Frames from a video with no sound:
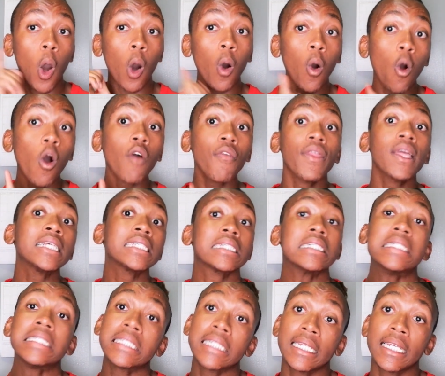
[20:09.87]
all things
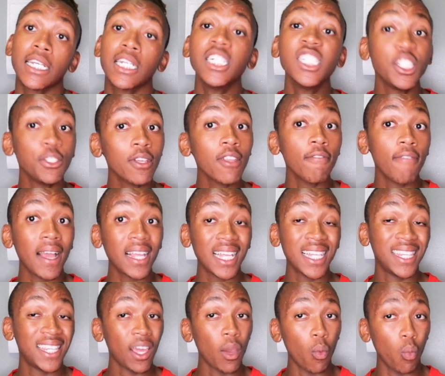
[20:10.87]
considered, considering the fact
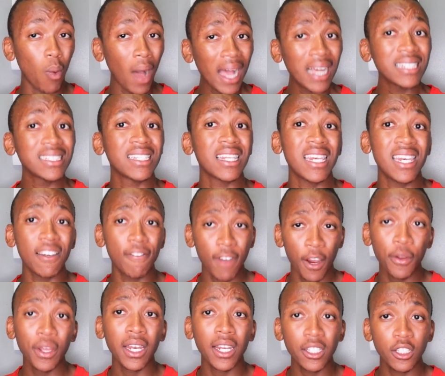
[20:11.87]
that there was
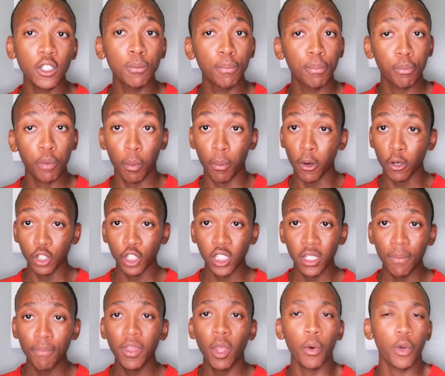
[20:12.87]
very little
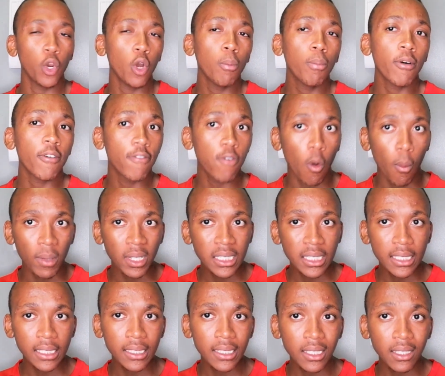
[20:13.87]
promotion, there were no
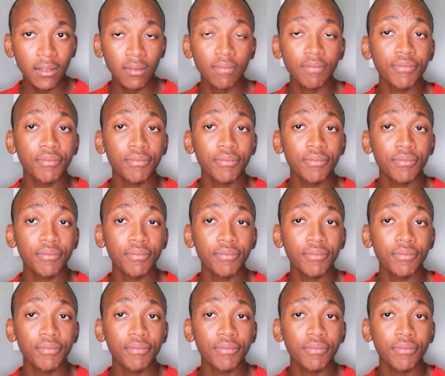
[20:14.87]
performances,